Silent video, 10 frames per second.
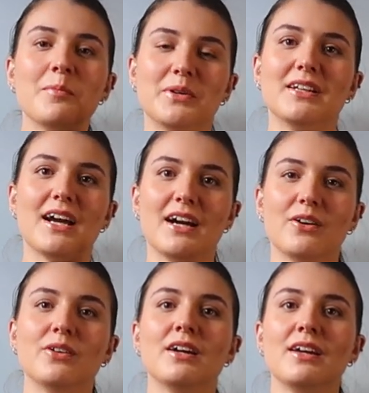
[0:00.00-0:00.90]
But
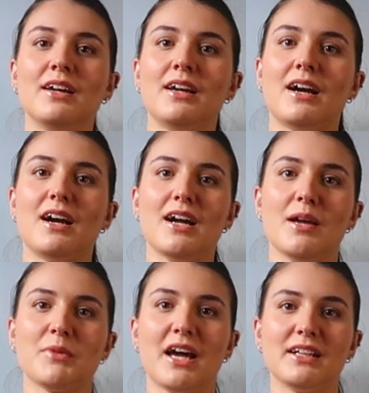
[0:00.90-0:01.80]
now
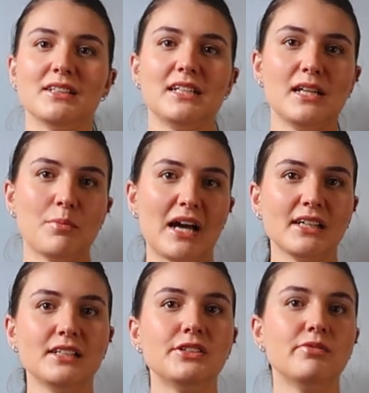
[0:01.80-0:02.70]
I'm kind of leaning back
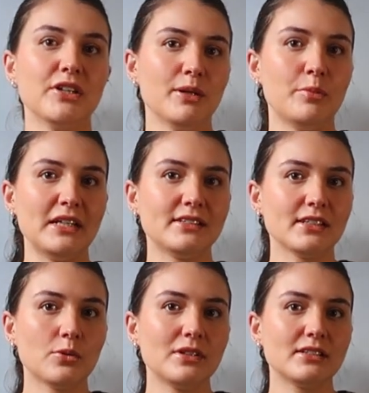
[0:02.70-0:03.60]
into very
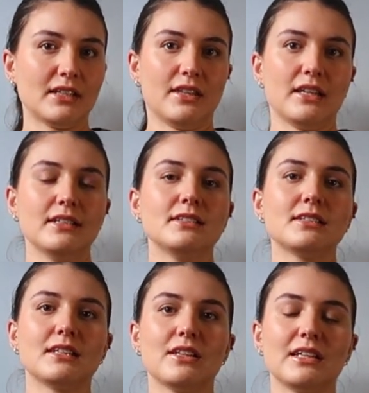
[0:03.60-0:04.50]
basic ones like this.
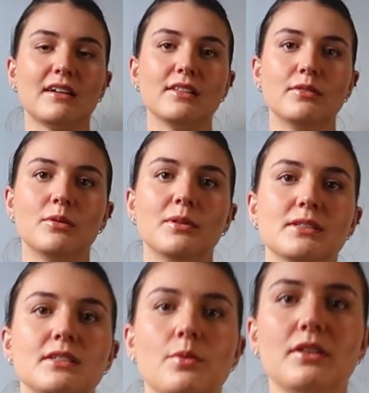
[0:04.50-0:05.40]
Like the thing I love about
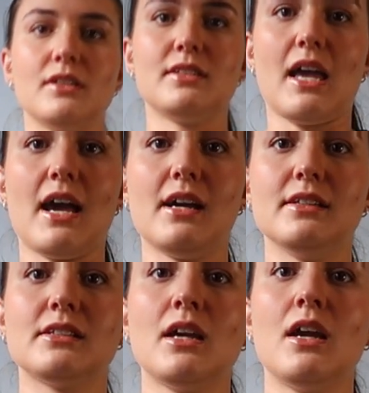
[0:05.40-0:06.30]
this one is it
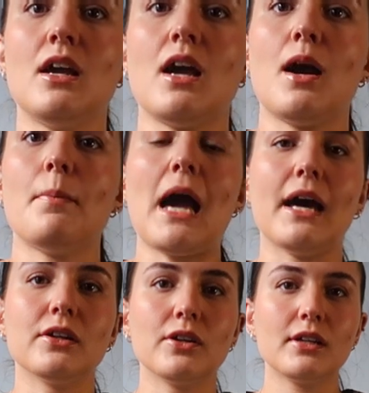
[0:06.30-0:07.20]
has a
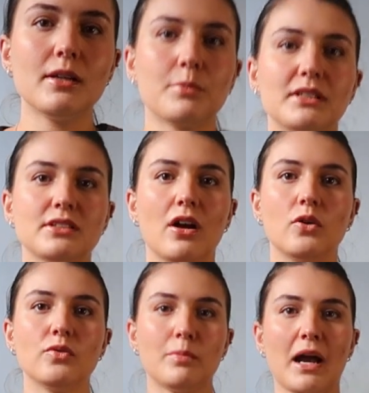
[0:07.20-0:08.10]
pattern on it, but it's not
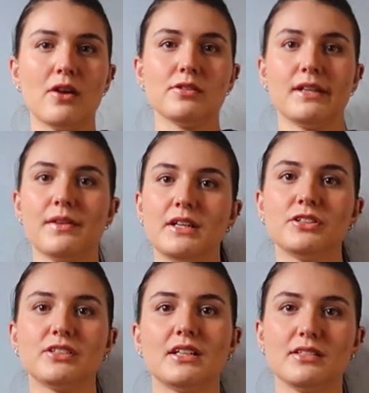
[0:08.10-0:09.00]
overpowering, and then it
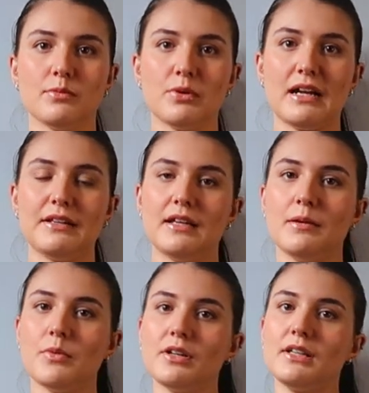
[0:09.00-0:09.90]
just has the brand
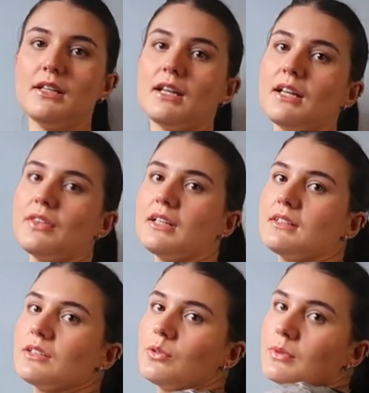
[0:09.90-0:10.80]
name on it. And I think
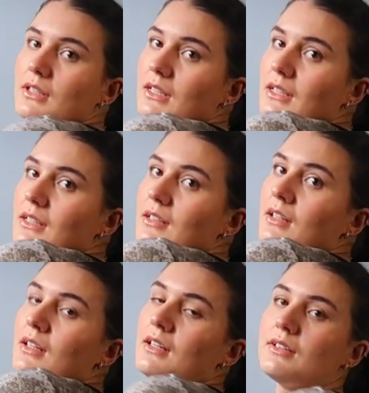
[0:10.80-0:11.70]
it's a really
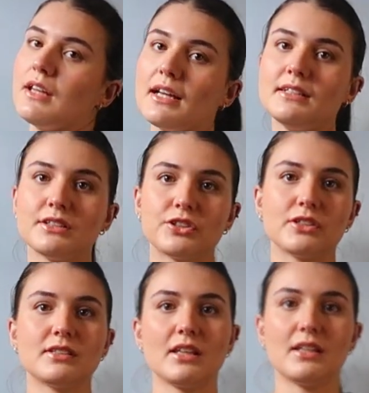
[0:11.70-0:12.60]
nice,
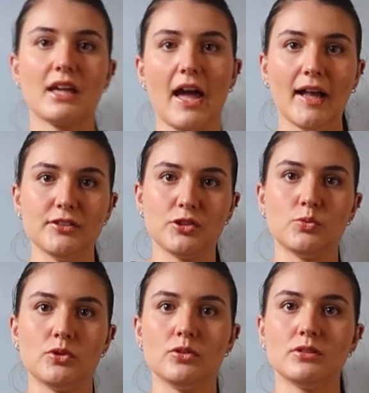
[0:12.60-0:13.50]
just like
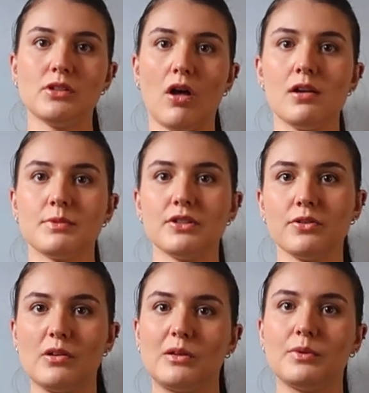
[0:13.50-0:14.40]
casual top to
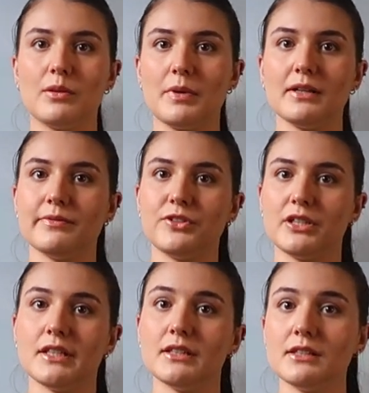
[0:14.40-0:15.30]
throw on with a pair of
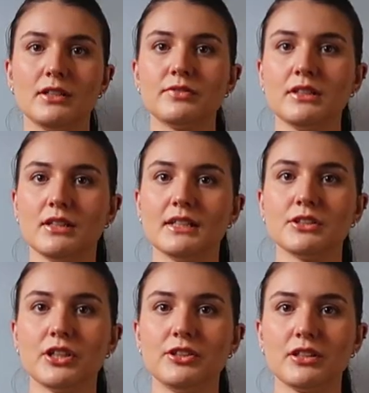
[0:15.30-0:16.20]
jeans. Sorry if the
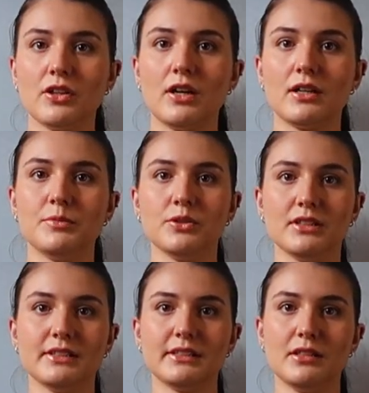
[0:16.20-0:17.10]
light's changing a lot. I'm doing
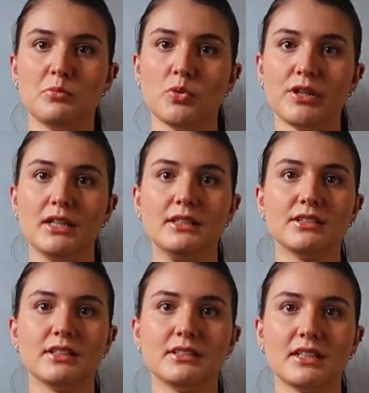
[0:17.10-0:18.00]
this in the morning,
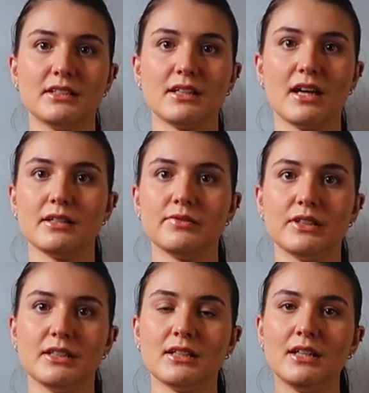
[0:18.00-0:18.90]
so the sun's kind of
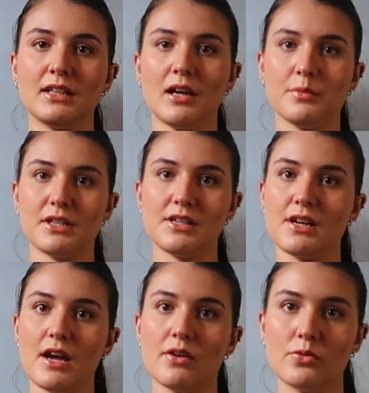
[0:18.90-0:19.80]
like coming in
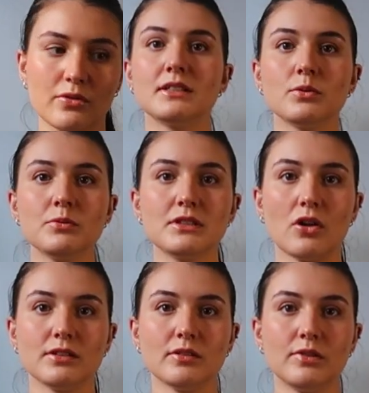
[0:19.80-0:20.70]
and out. This one was
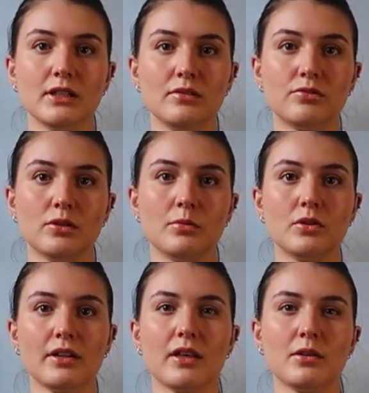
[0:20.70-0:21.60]
also very
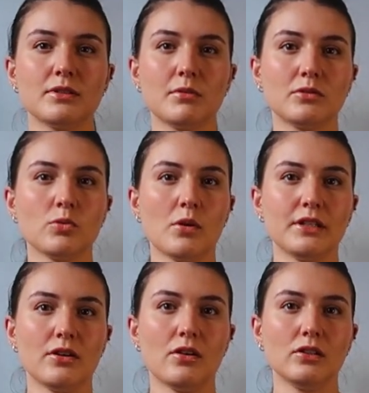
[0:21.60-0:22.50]
affordable. I think it was about
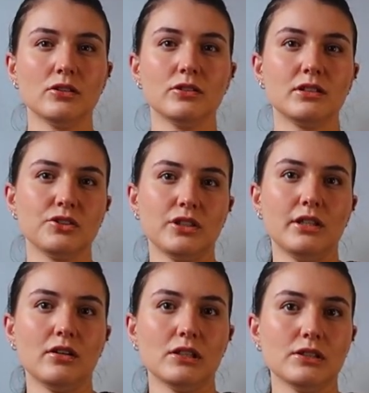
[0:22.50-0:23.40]
$20,
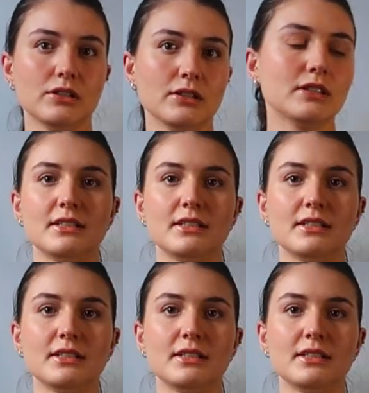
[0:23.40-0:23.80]
$30.